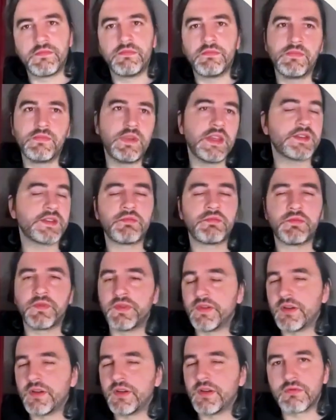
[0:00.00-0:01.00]
yes with
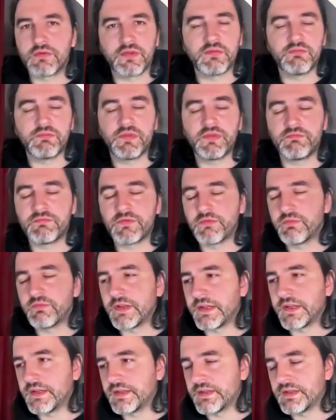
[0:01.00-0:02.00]
no, or
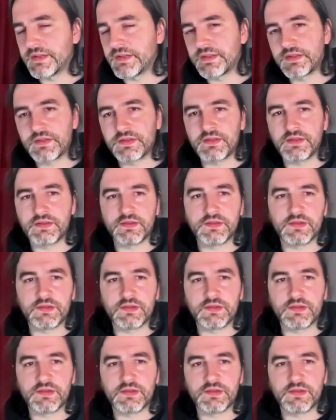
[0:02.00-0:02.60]
replace